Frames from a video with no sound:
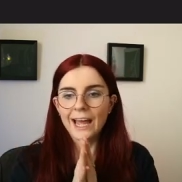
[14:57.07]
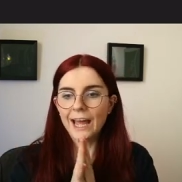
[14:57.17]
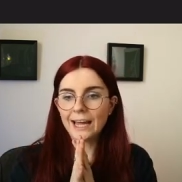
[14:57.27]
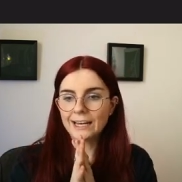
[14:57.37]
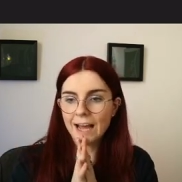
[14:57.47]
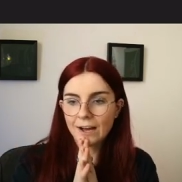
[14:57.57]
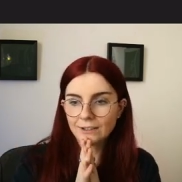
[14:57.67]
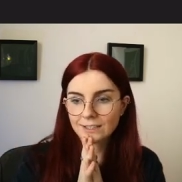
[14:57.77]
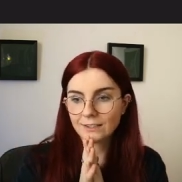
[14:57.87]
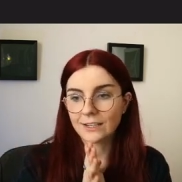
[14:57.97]
And now
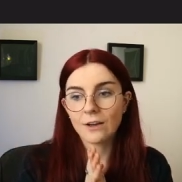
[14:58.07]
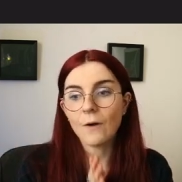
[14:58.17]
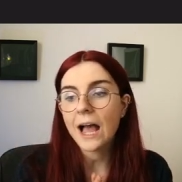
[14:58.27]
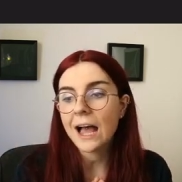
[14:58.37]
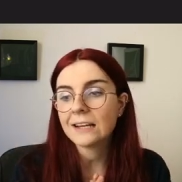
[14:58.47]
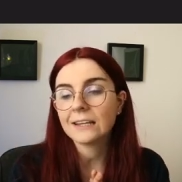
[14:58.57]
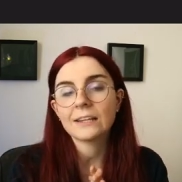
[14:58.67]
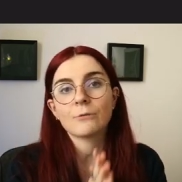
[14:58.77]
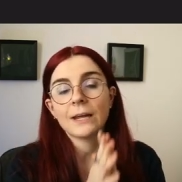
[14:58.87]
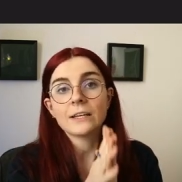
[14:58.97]
it's gonna go ahead
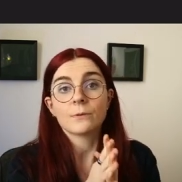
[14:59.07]
and create the